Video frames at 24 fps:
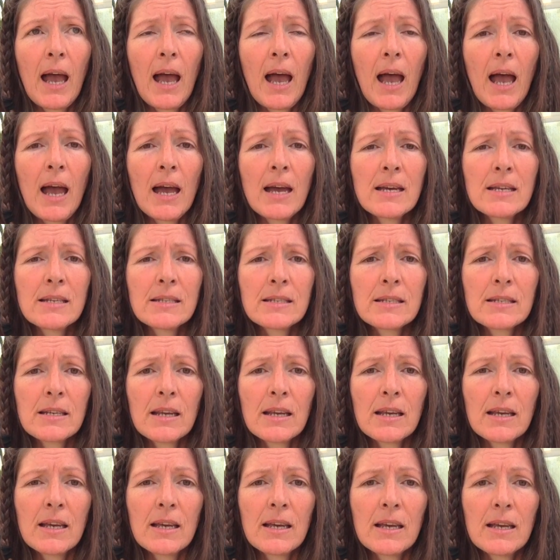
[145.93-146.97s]
And
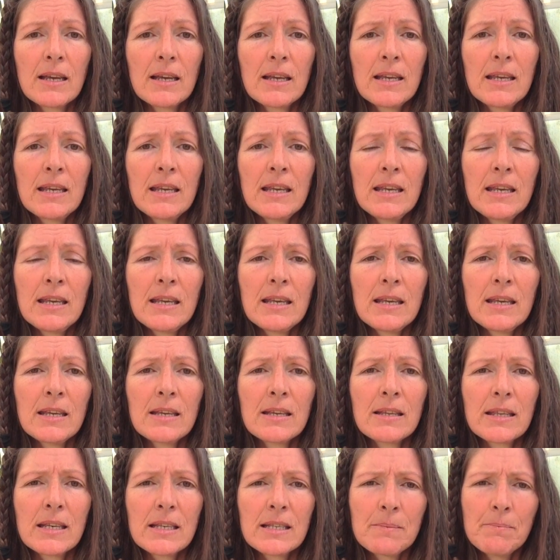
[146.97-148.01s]

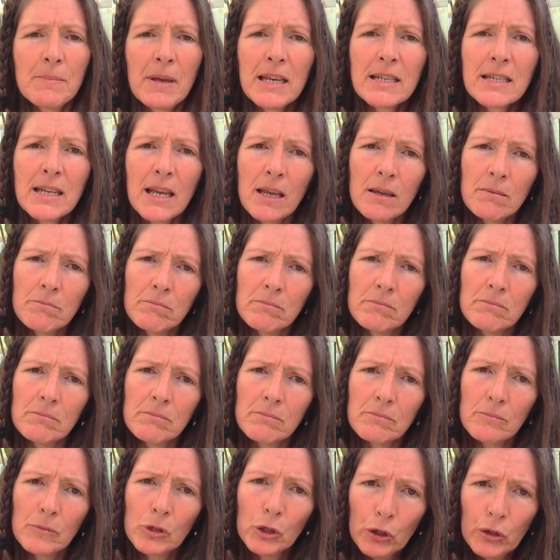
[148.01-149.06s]
this made him
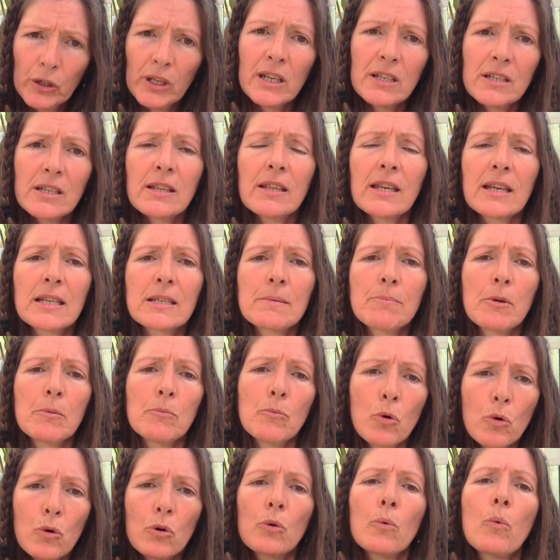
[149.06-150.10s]
look into things a bit
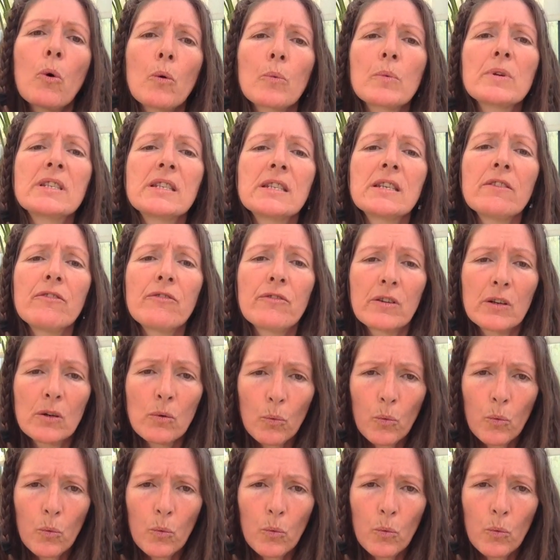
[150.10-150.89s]
more. What was different?